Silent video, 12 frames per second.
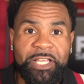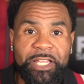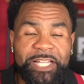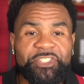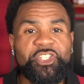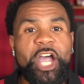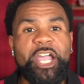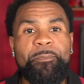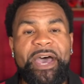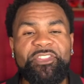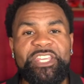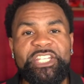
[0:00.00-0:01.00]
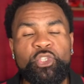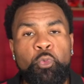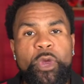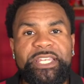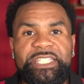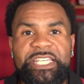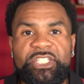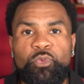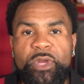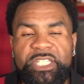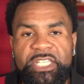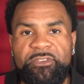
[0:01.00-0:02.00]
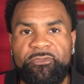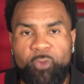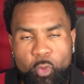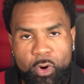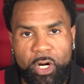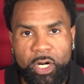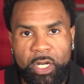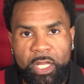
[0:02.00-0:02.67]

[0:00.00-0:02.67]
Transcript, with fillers: Let's talk about the twenty twenty-four